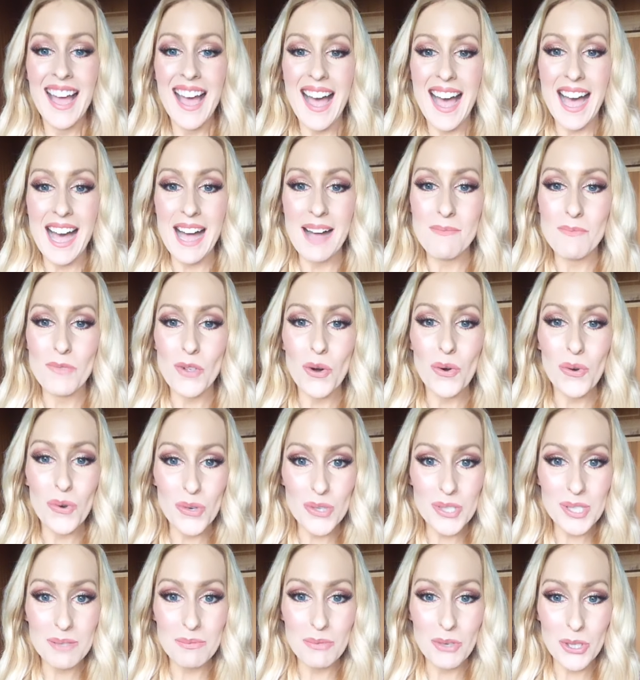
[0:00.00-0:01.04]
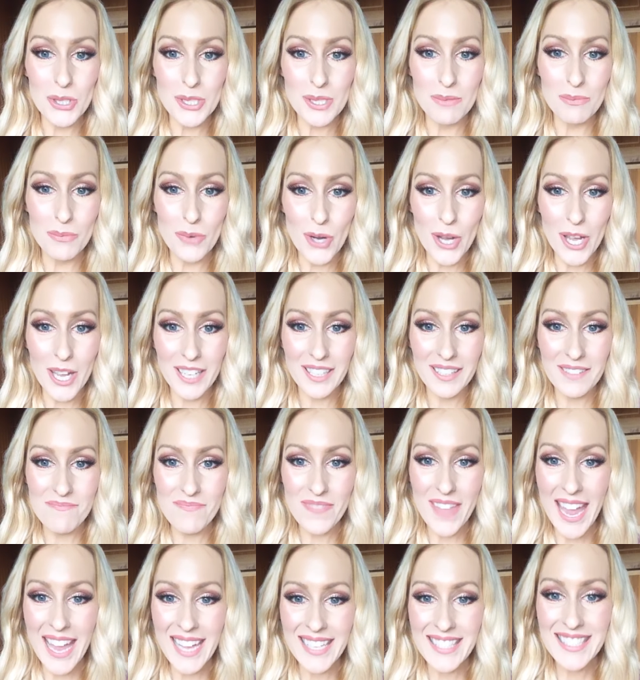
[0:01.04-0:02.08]
um, awesome awesome work
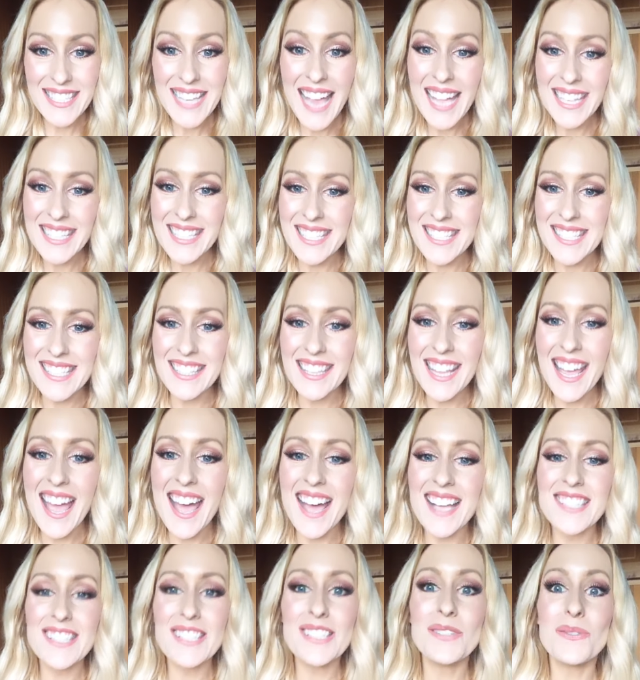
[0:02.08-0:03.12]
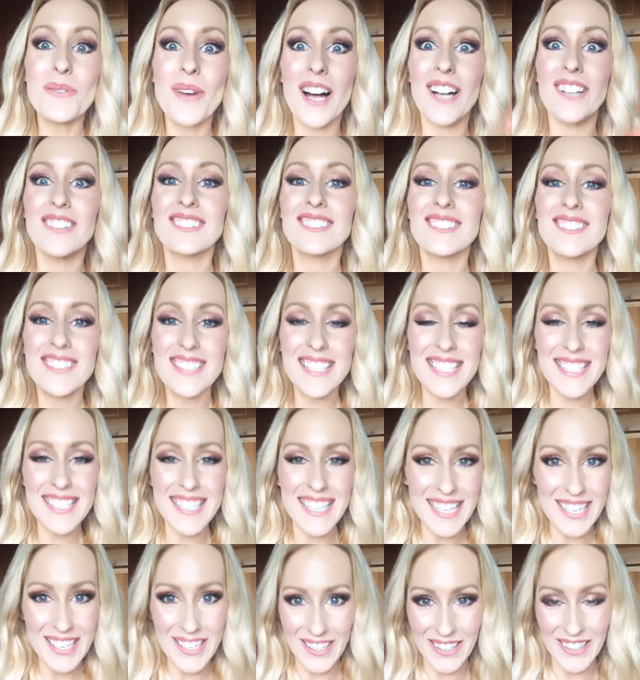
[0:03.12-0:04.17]
and tanya's in the house as well good to
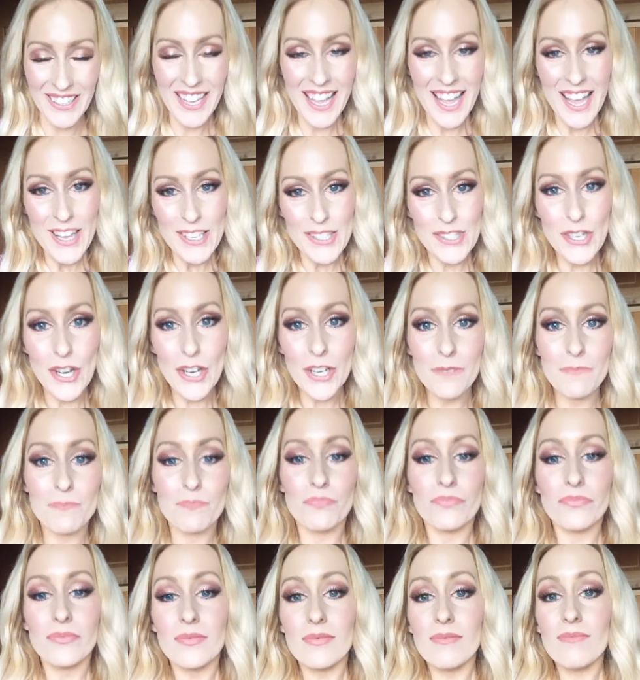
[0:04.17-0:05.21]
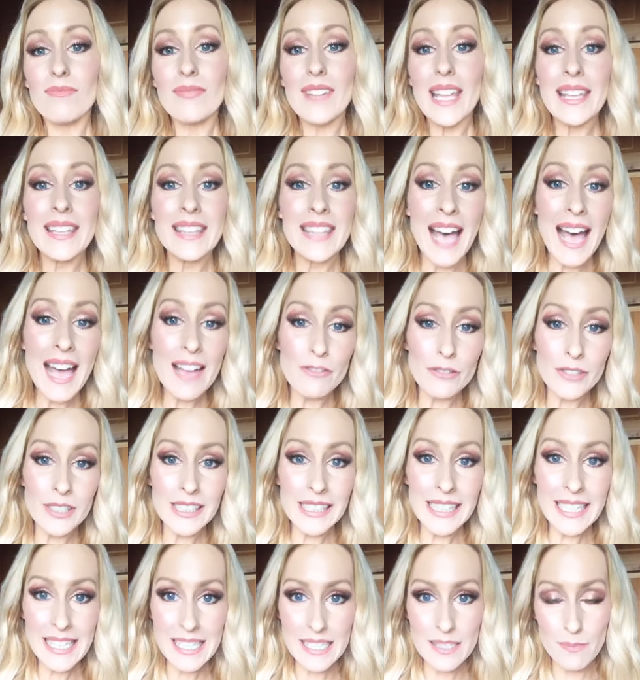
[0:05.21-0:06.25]
see you so that
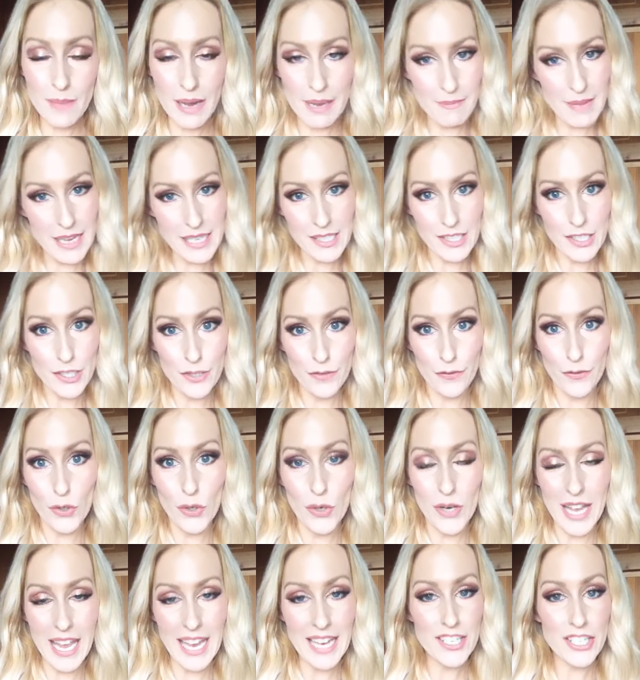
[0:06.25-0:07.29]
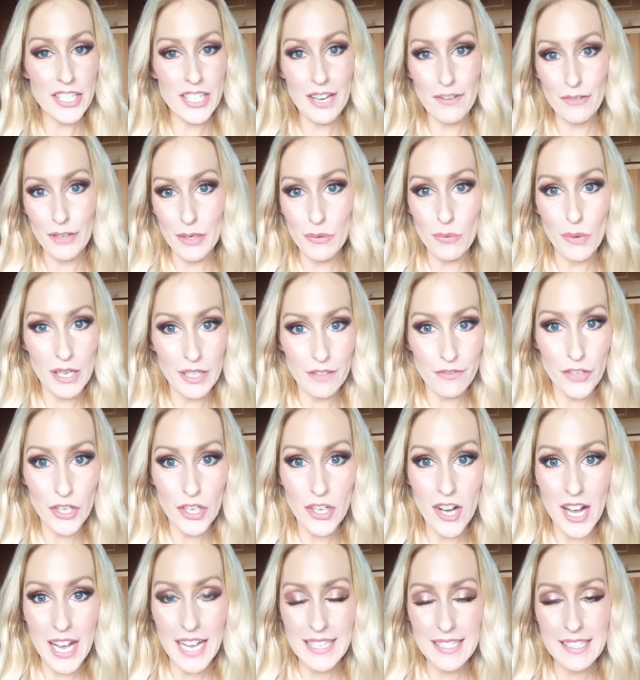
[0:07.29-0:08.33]
really is my message for each and every one of you
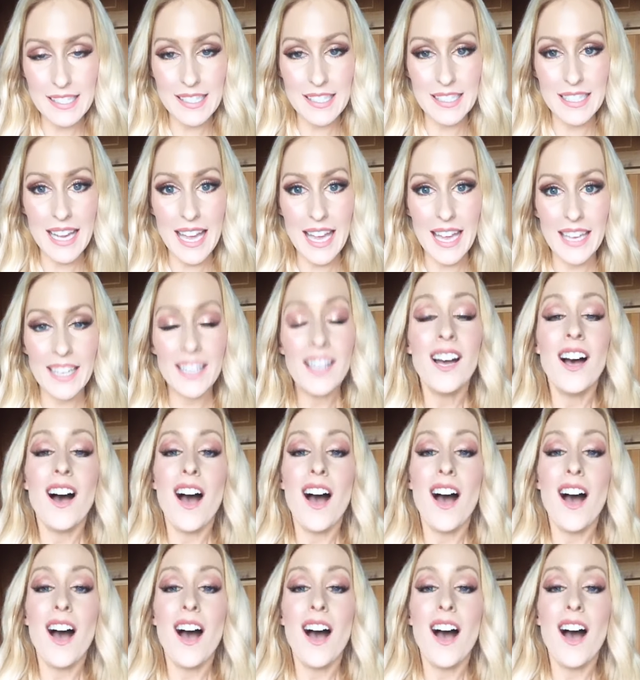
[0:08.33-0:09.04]
guys today.